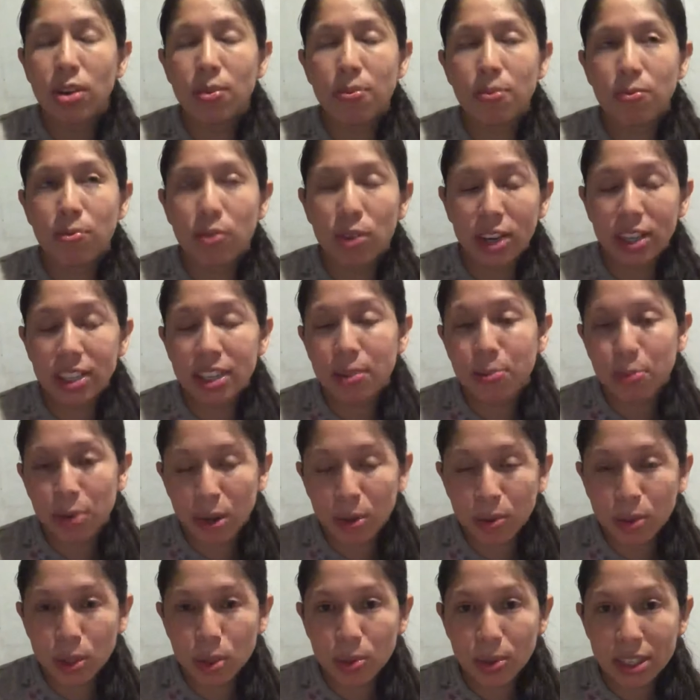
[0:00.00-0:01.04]
For example, he
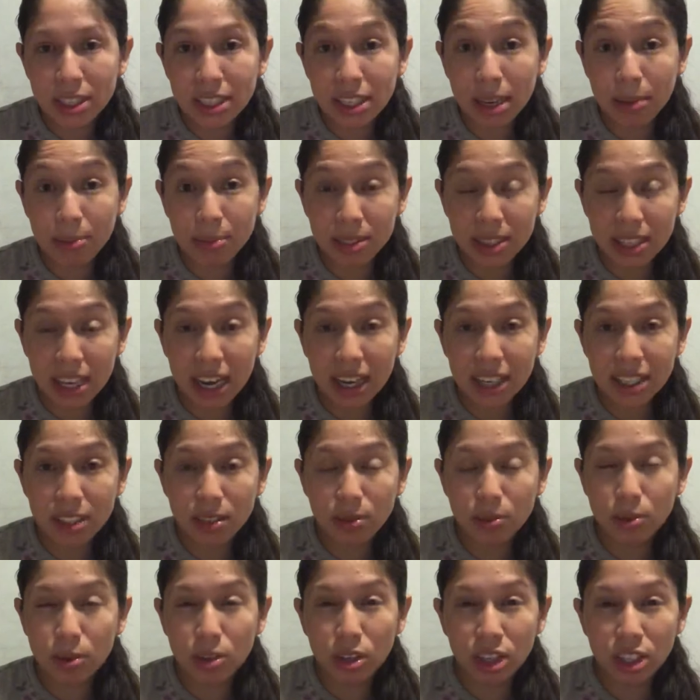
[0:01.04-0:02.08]
was doing some
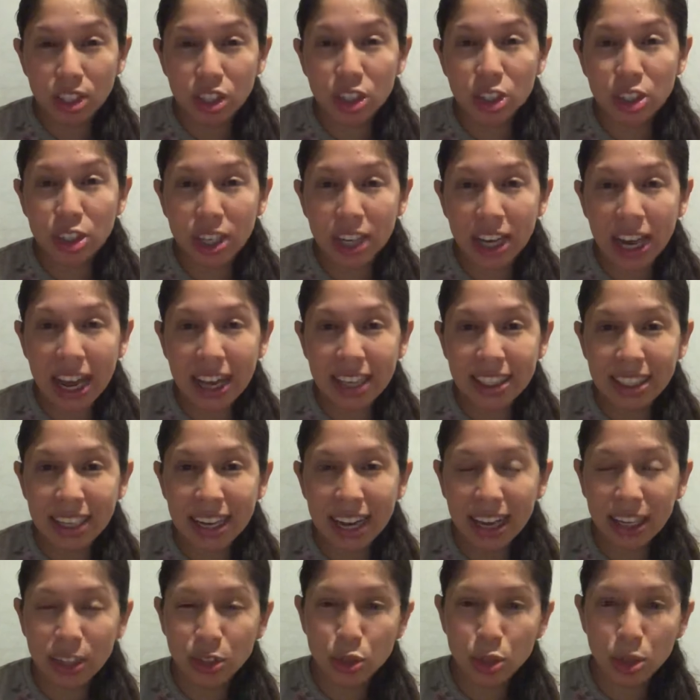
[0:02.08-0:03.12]
Saxon work just as an
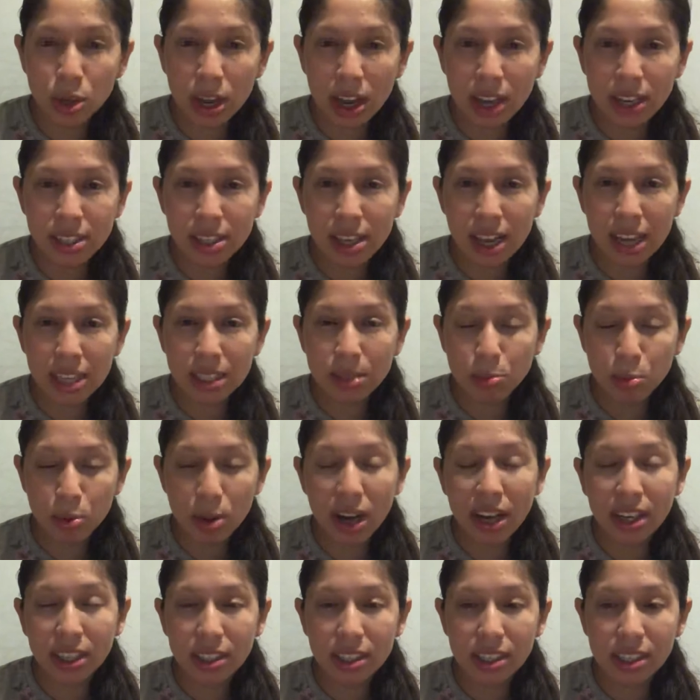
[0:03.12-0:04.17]
extra, as
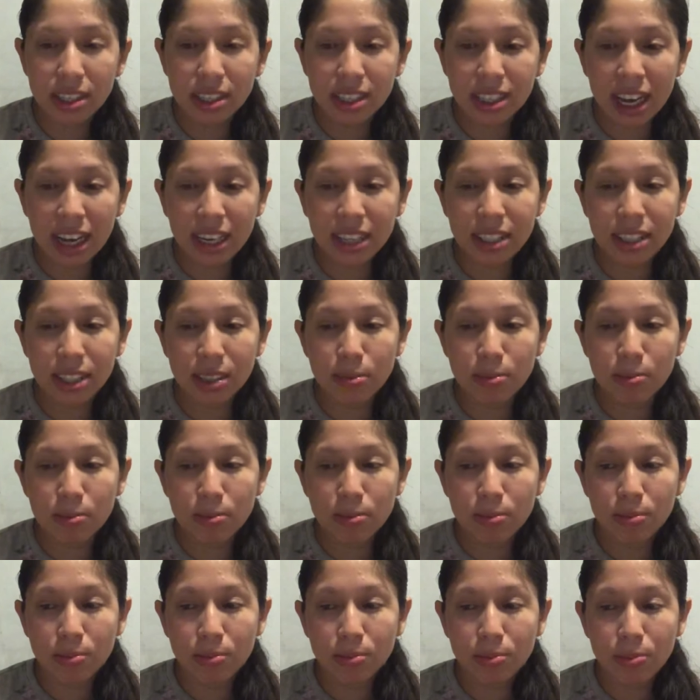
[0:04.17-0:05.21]
practice, Saxon
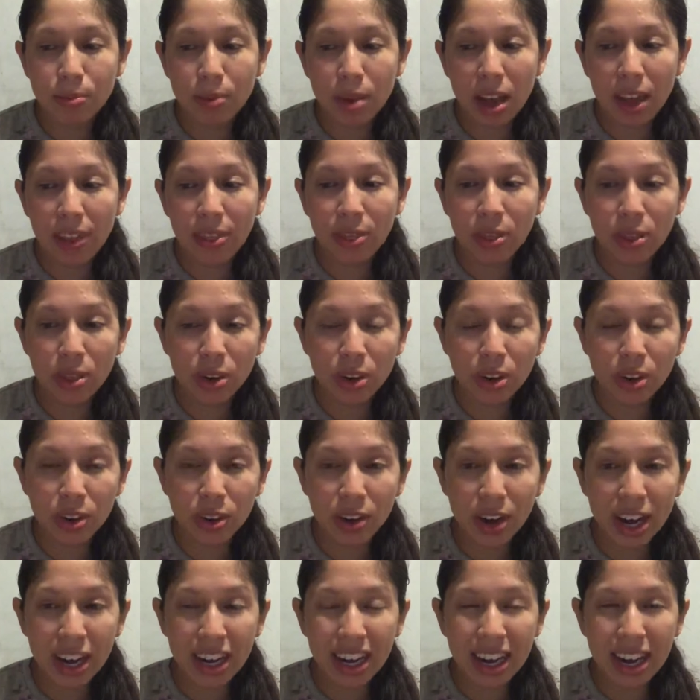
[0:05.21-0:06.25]
3rd
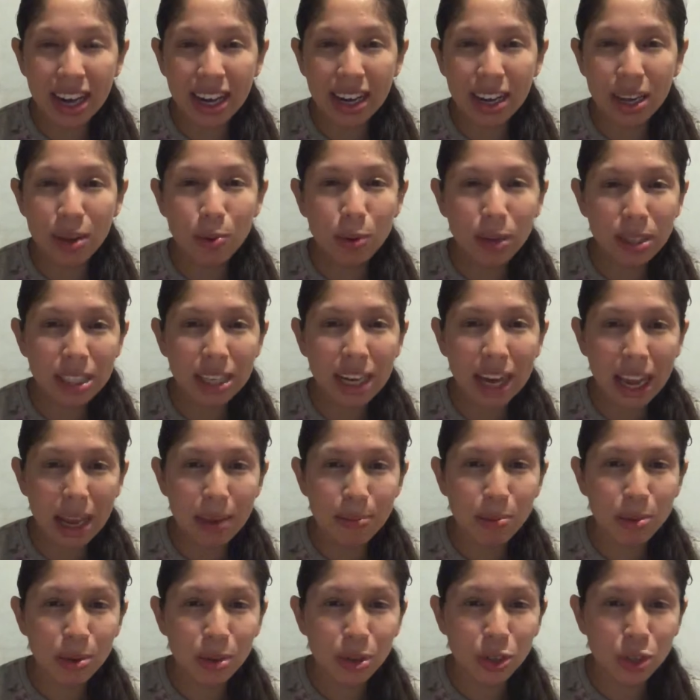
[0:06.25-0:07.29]
grade, and he wasn't
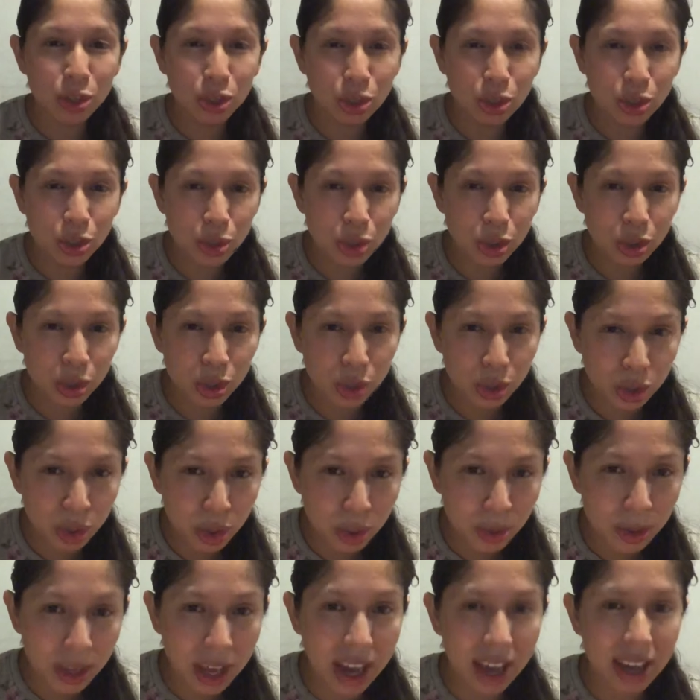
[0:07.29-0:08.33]
able to
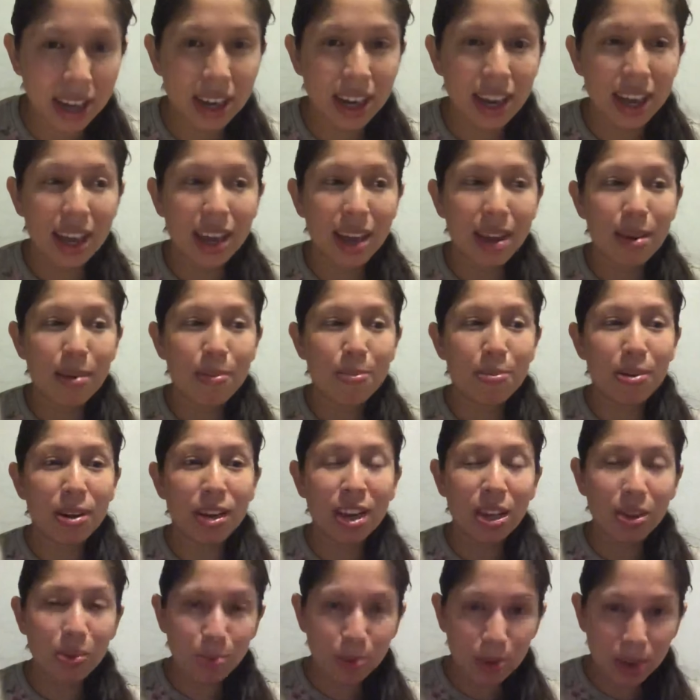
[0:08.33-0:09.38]
do that. But
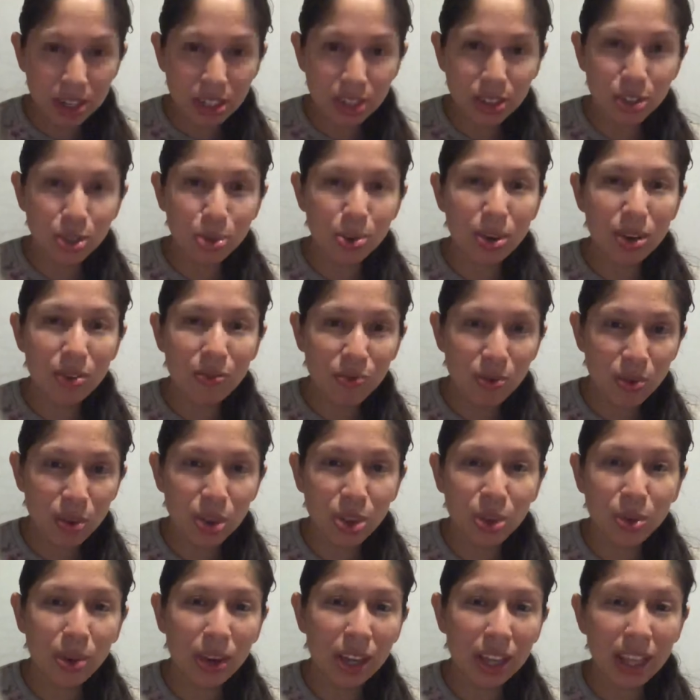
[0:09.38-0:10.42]
he was doing
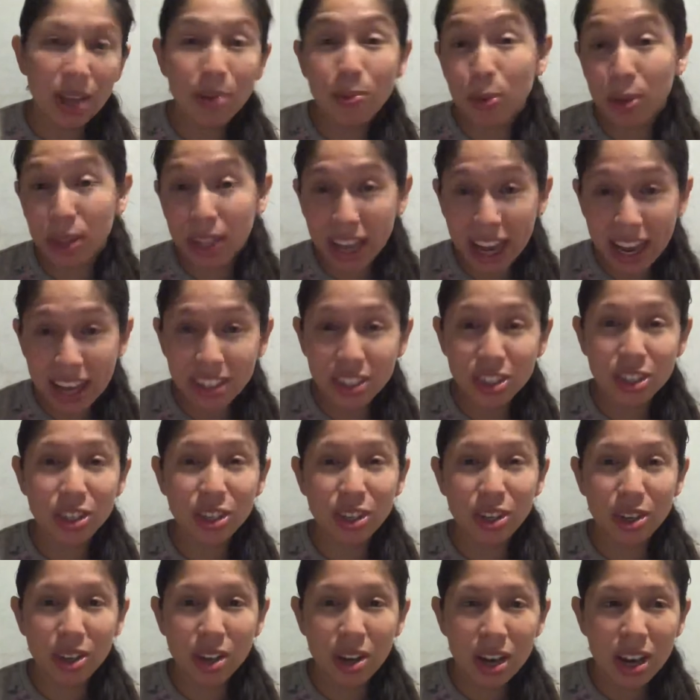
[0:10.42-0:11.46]
4th grade level last
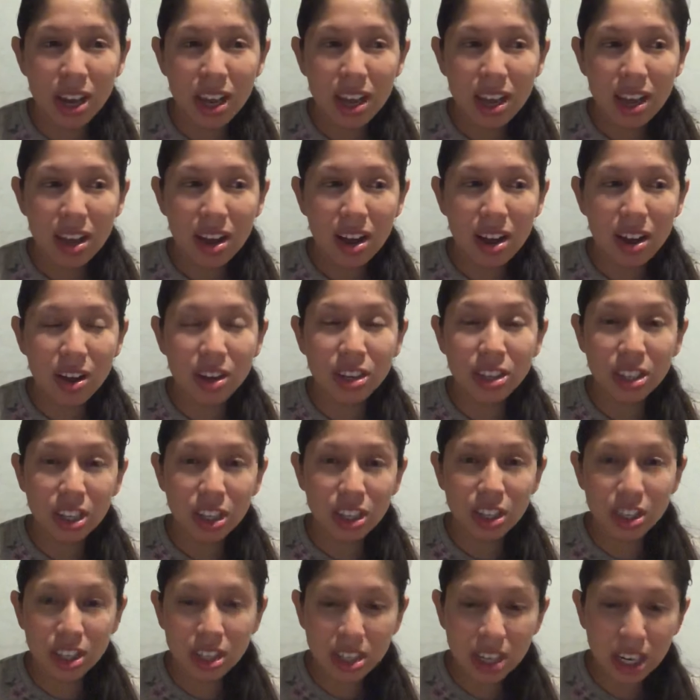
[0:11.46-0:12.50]
year on
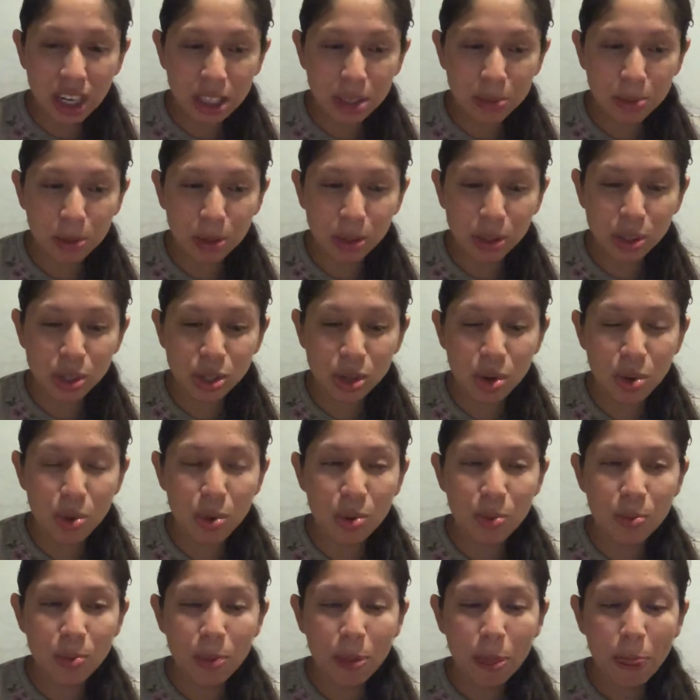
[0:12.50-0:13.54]
teaching textbooks.
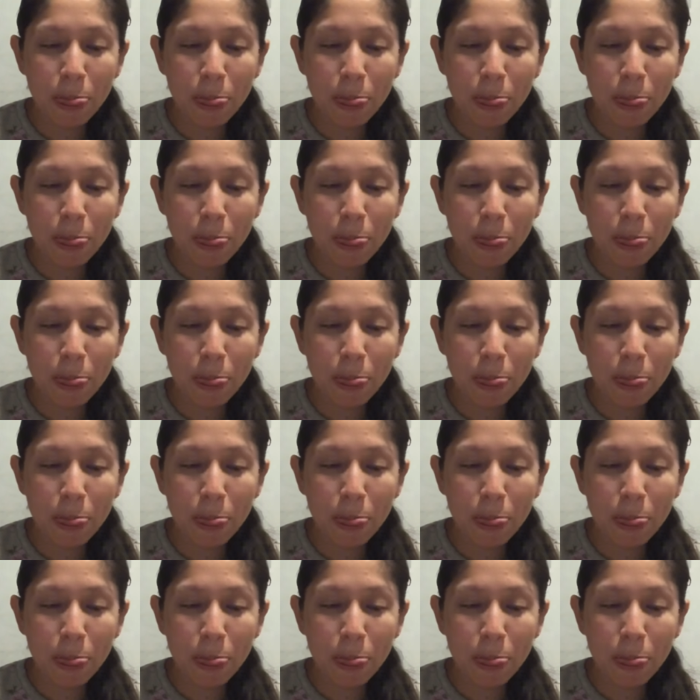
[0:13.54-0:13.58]
So